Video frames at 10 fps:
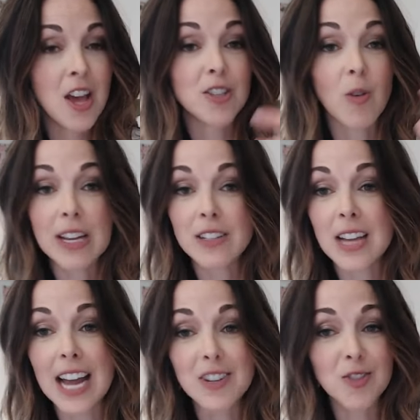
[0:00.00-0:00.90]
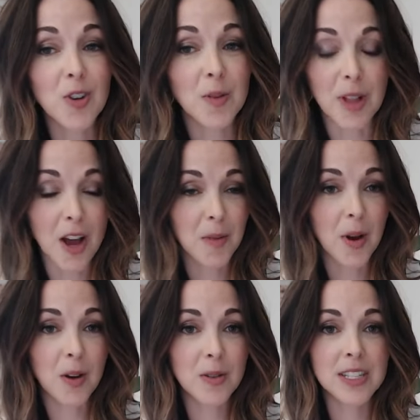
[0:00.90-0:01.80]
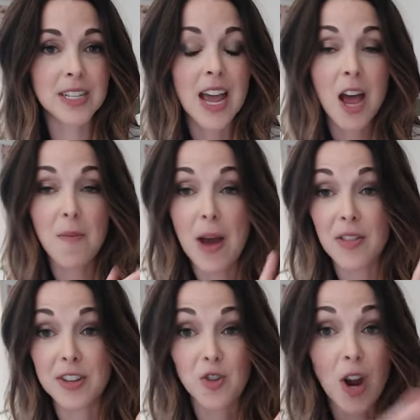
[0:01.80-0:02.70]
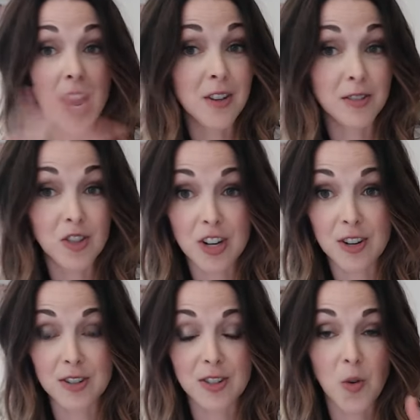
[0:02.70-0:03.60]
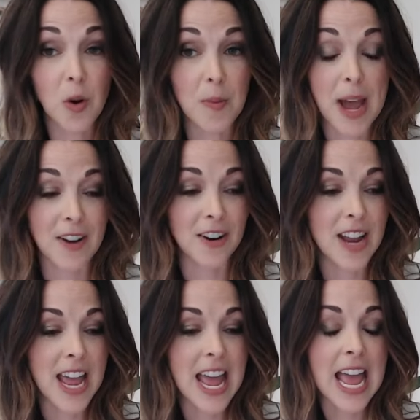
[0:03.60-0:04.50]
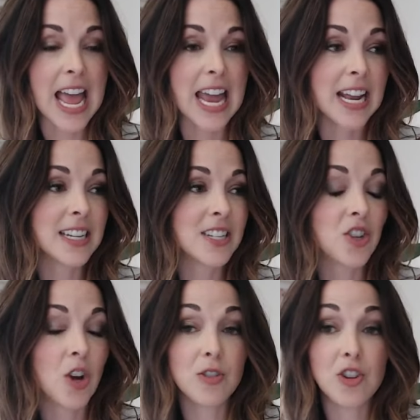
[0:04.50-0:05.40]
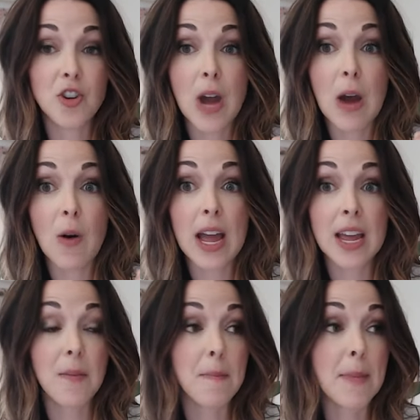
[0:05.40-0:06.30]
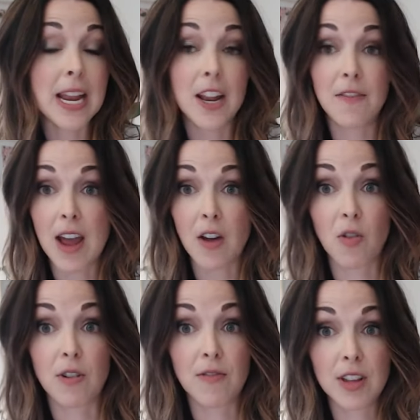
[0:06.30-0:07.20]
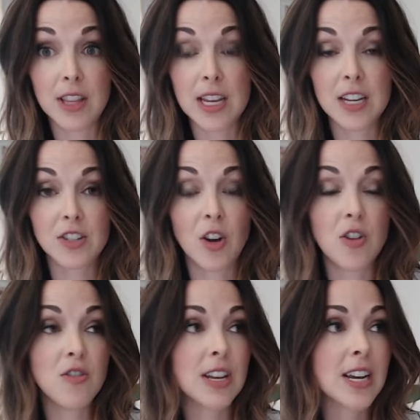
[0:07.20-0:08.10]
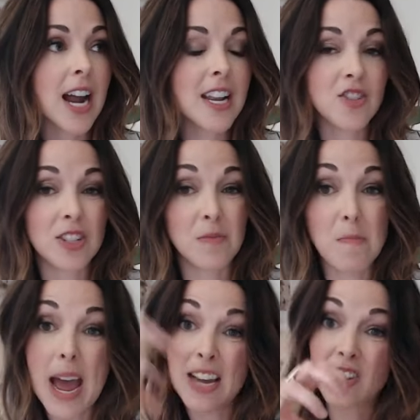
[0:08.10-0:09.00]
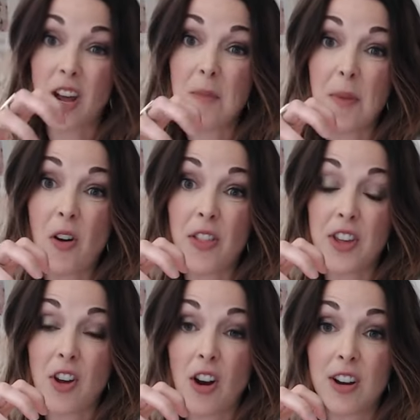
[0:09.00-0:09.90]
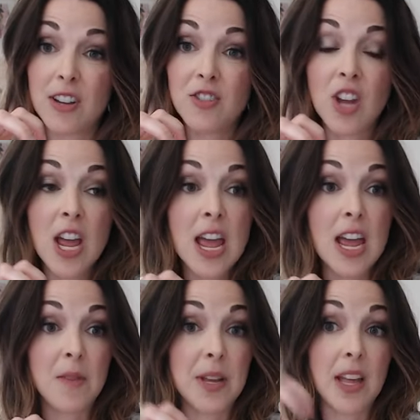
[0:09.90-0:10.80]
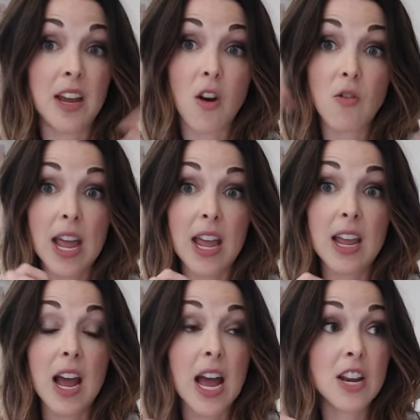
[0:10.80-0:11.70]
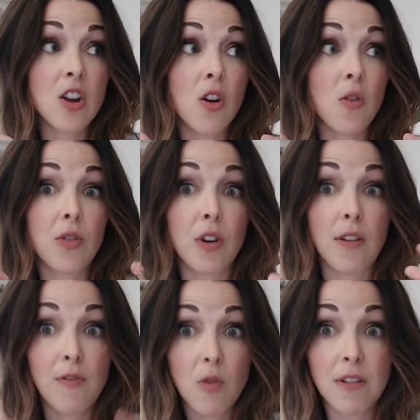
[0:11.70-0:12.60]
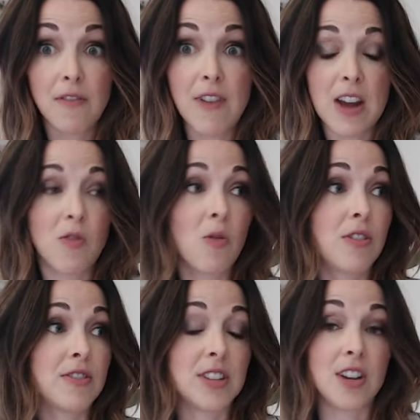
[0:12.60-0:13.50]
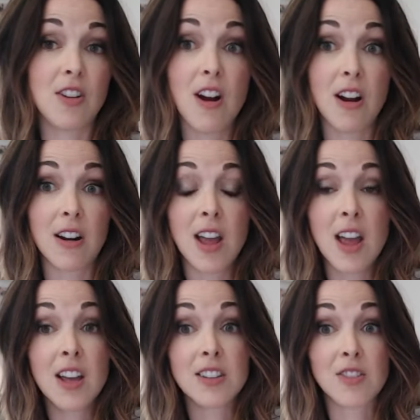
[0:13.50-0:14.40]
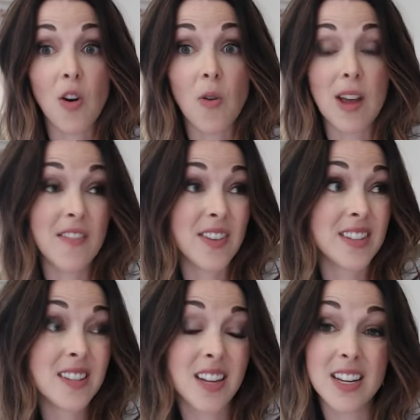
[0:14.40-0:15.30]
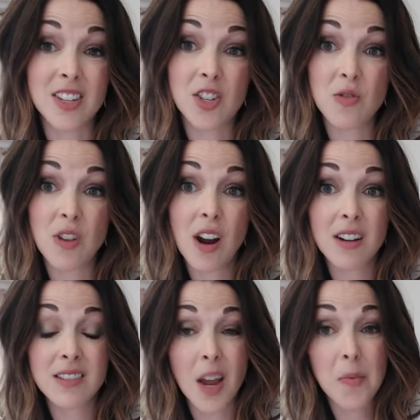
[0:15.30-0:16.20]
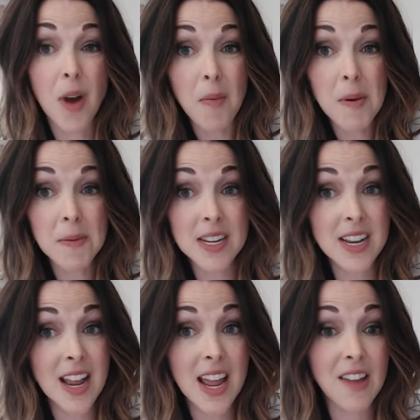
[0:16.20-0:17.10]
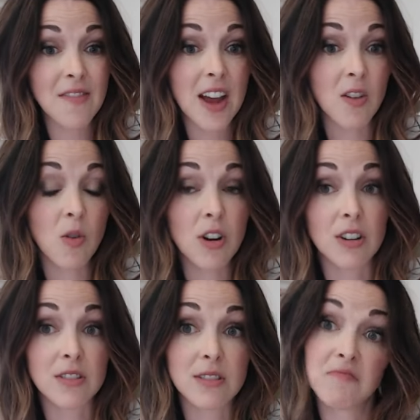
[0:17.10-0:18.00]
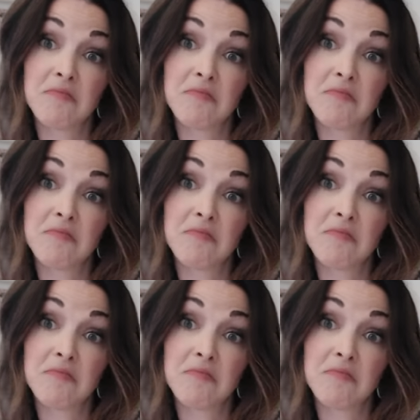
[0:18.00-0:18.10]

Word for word: So I just wrote a blog post about the Triangle Jitters quilt pattern, and I showed you how I made it fat quarter friendly. So you can kind of just mash up all the yardage and be like, okay, I know there are 4 fat quarters in a yard, so if it says I need 2 yards, I probably need 8 fat quarters.